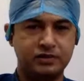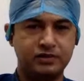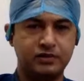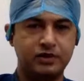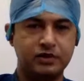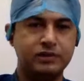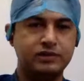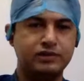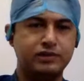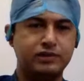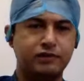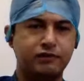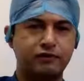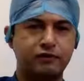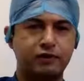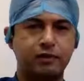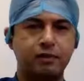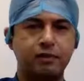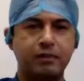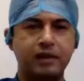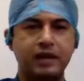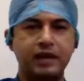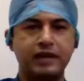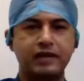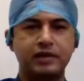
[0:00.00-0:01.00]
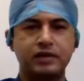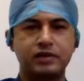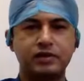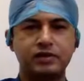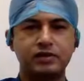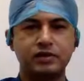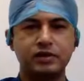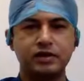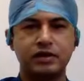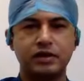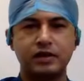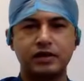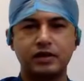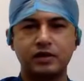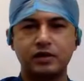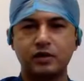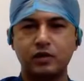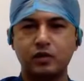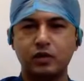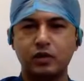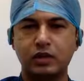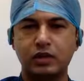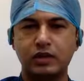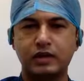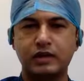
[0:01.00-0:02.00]
So instead of implantation, here the
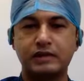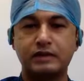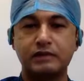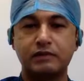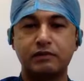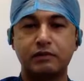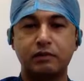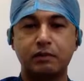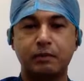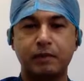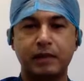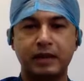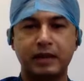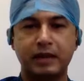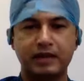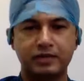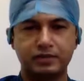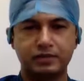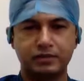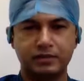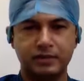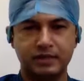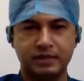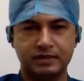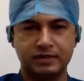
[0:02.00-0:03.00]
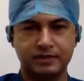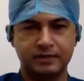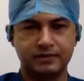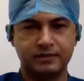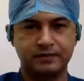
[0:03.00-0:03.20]
word is replacement.